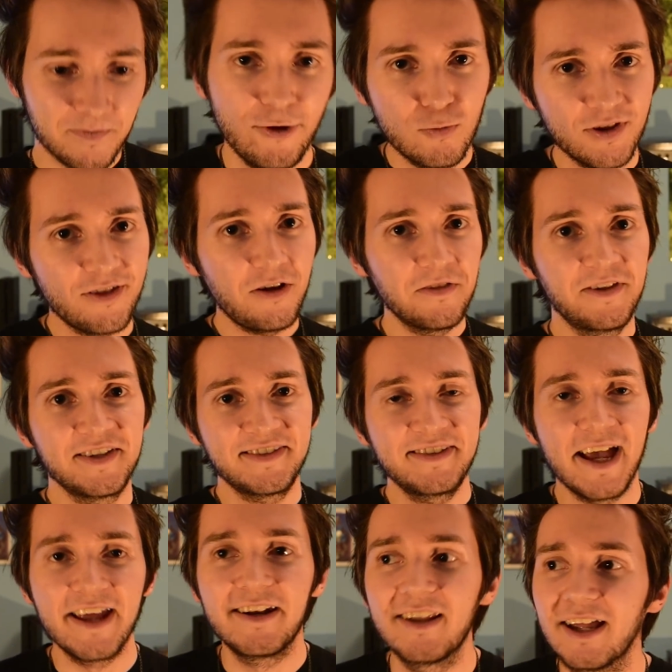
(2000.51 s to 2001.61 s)
Though with all this
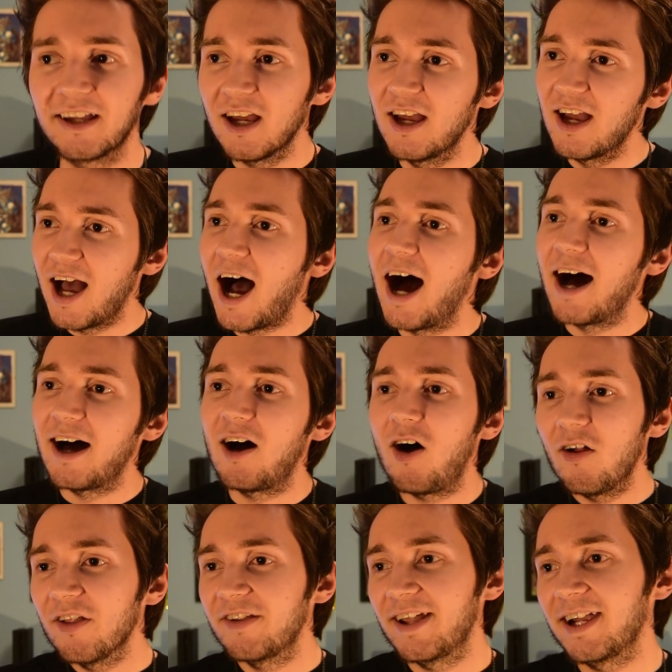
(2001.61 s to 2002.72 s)
said, like,
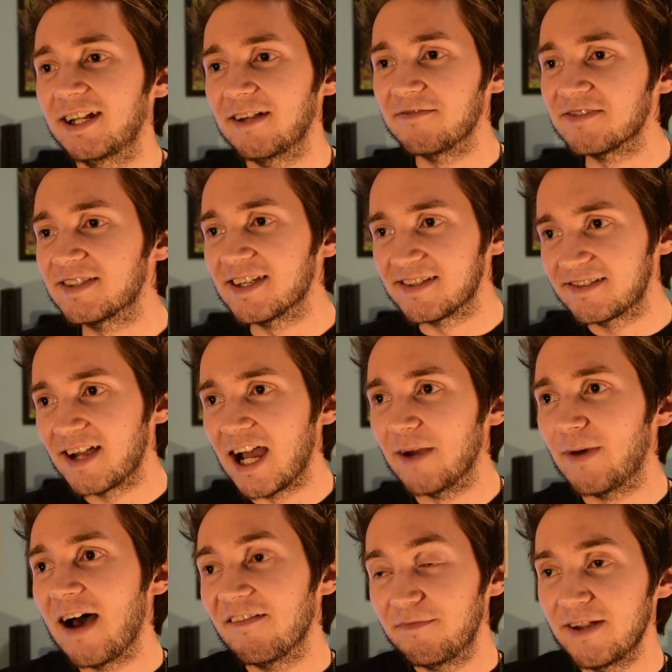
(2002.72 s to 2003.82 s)
all the negatives this
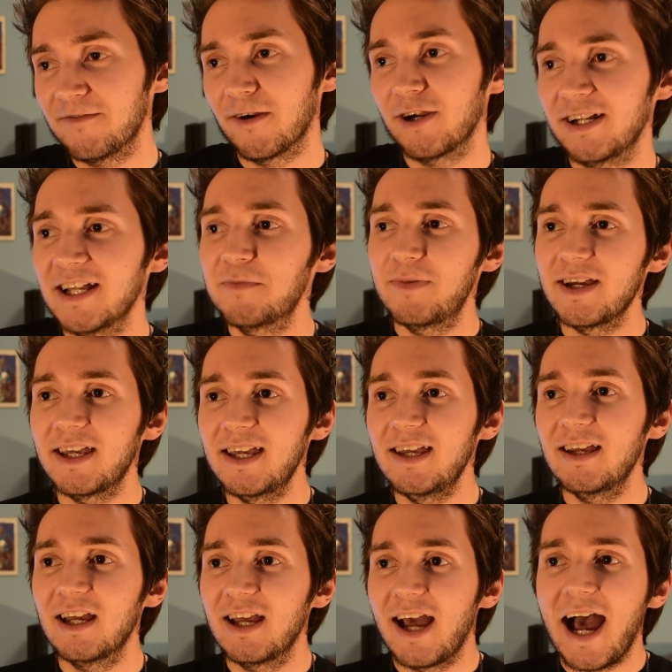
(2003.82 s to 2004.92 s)
time have been very nitpicky,